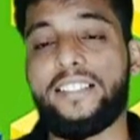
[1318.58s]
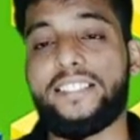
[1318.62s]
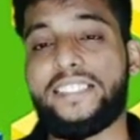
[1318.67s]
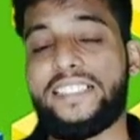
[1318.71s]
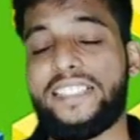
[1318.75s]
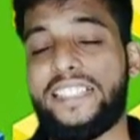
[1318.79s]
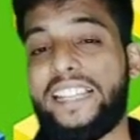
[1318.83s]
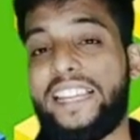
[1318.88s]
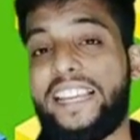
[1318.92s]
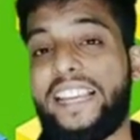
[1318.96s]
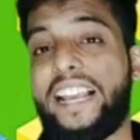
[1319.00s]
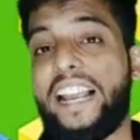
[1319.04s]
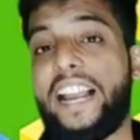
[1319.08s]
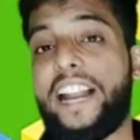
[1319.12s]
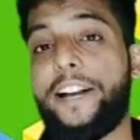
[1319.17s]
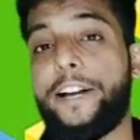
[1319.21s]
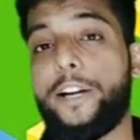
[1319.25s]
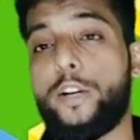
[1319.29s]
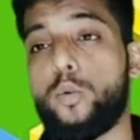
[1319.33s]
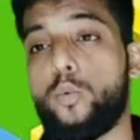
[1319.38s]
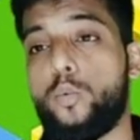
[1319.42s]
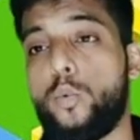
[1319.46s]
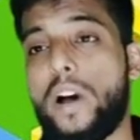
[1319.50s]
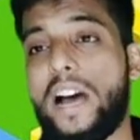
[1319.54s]
3
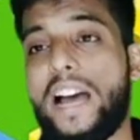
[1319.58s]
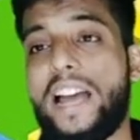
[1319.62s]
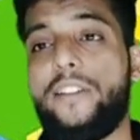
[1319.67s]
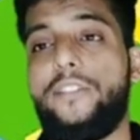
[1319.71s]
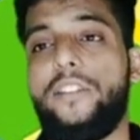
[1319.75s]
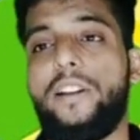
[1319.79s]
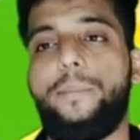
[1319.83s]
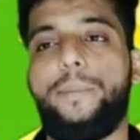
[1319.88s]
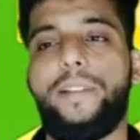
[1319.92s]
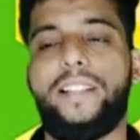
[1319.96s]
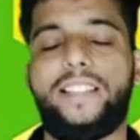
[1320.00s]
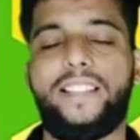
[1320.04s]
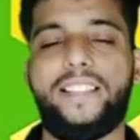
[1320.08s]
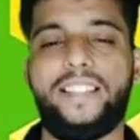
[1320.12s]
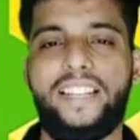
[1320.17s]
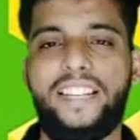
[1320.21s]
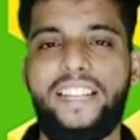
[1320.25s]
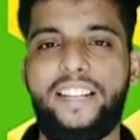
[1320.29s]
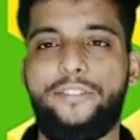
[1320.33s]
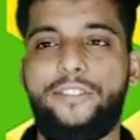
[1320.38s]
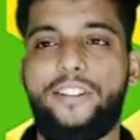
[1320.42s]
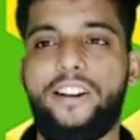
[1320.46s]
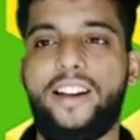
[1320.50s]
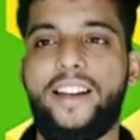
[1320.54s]
into y will be
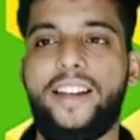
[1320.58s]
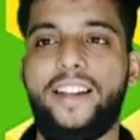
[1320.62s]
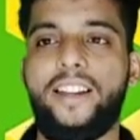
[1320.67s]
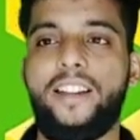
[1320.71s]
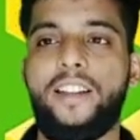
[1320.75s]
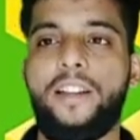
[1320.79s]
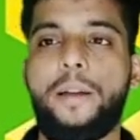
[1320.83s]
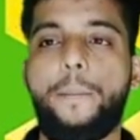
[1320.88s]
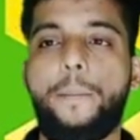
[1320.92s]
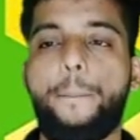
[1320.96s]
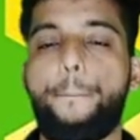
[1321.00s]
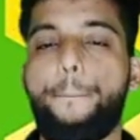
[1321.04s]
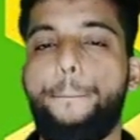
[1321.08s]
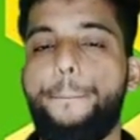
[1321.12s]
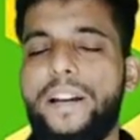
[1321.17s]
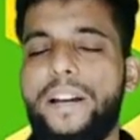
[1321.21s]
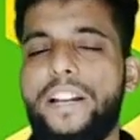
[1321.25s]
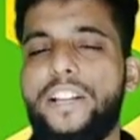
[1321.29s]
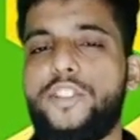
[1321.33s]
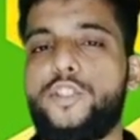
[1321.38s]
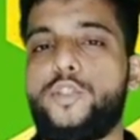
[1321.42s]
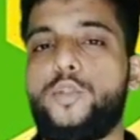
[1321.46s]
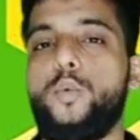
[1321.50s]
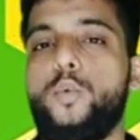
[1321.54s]
3y
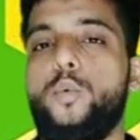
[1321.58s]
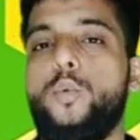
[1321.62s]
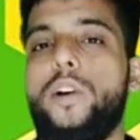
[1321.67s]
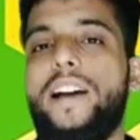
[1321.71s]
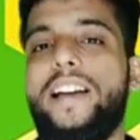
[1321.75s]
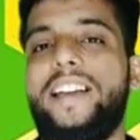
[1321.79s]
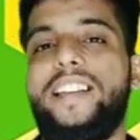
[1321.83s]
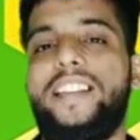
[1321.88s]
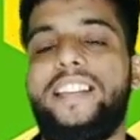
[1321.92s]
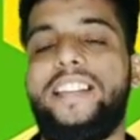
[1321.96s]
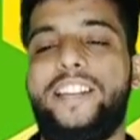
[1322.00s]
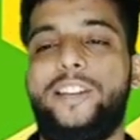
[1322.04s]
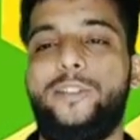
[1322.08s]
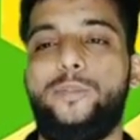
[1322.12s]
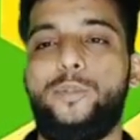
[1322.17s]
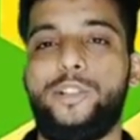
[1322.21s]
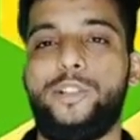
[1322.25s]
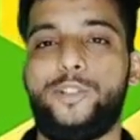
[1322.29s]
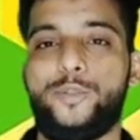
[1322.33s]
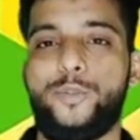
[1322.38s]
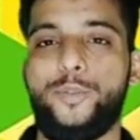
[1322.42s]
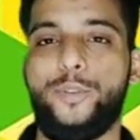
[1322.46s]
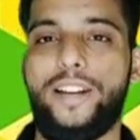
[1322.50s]
plus 2y equals to